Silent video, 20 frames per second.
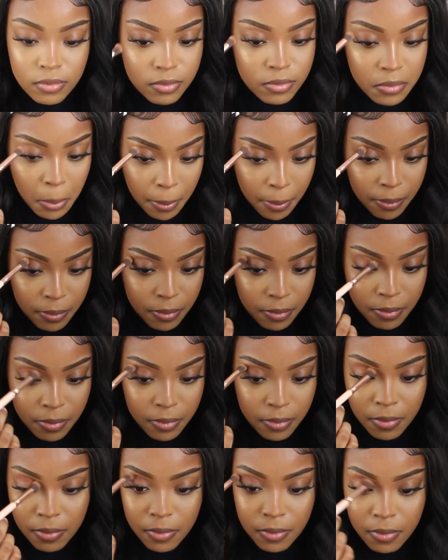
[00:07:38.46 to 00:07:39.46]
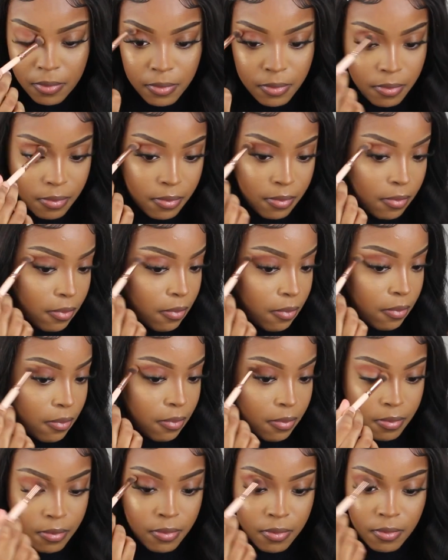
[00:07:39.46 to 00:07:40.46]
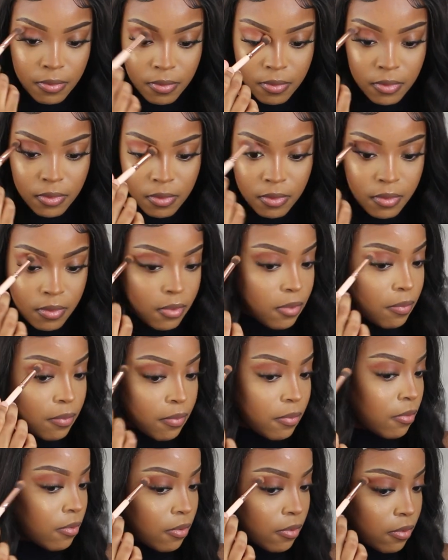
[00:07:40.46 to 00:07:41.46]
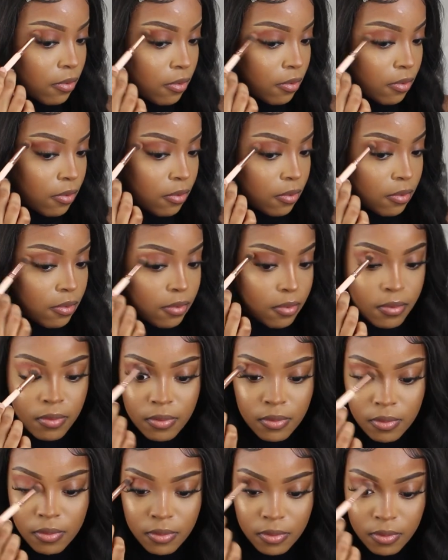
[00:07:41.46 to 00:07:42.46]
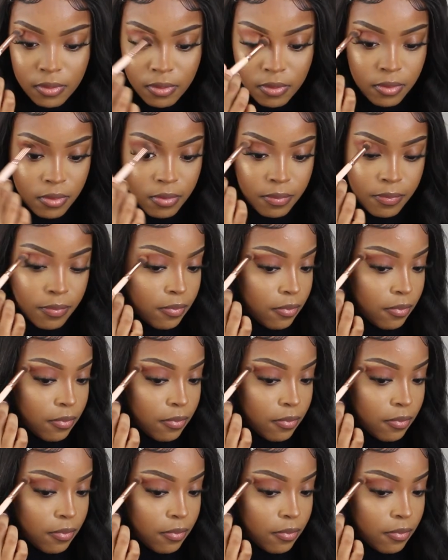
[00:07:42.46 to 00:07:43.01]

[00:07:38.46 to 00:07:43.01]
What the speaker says: No one is speaking in this clip.